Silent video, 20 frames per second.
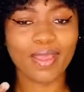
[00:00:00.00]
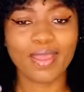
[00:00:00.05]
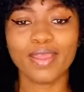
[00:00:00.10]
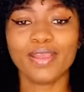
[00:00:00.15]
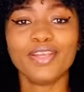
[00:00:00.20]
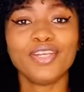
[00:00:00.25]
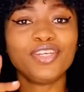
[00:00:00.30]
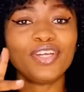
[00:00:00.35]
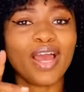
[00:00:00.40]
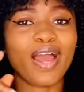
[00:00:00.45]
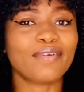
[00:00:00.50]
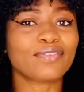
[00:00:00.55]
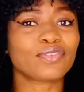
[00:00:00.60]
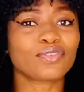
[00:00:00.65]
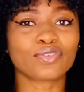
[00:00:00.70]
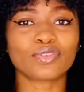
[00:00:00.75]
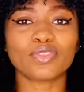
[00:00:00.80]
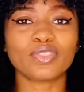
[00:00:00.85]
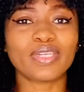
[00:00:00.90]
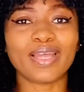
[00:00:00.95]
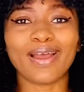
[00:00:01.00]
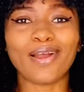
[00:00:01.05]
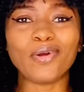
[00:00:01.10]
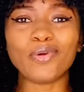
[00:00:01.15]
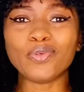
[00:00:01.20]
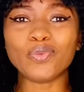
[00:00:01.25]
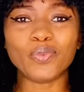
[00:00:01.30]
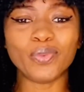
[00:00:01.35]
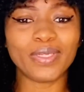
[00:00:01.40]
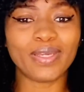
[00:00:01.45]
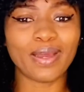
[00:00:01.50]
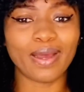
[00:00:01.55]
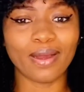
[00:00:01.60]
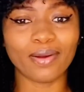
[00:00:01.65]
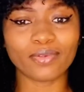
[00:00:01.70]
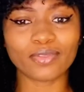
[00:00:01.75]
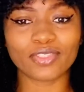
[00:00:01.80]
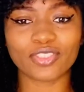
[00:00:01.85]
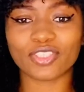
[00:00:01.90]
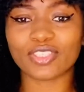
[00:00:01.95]
You don't have to throw that old wig
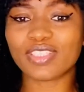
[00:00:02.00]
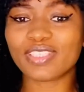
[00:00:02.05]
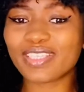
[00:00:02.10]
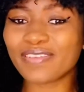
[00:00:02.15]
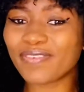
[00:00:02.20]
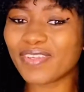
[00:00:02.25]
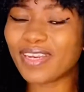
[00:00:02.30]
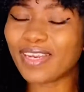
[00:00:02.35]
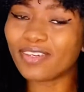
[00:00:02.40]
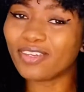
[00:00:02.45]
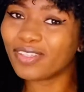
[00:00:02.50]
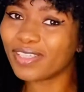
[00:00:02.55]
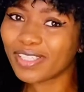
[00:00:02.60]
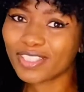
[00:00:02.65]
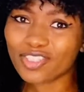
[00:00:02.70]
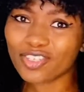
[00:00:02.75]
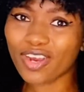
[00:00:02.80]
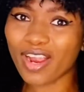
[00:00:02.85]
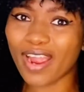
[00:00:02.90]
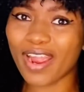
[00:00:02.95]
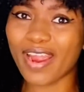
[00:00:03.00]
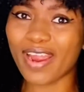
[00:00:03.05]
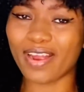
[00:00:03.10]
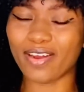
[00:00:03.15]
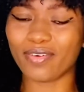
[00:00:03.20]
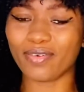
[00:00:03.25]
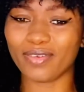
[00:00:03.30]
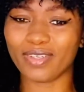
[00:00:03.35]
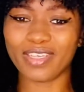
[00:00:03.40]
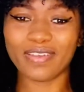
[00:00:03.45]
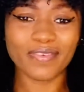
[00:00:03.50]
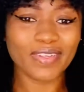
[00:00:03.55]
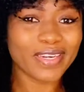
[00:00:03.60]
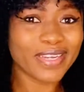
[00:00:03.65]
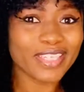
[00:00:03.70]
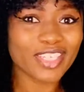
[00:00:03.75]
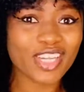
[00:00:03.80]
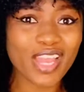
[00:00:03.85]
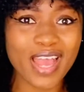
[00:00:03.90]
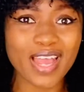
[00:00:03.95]
out. Just give it another try. Give it
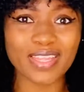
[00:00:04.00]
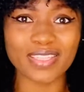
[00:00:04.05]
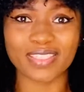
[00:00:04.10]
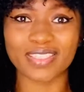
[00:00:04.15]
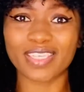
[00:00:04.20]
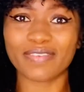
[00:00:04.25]
a chance.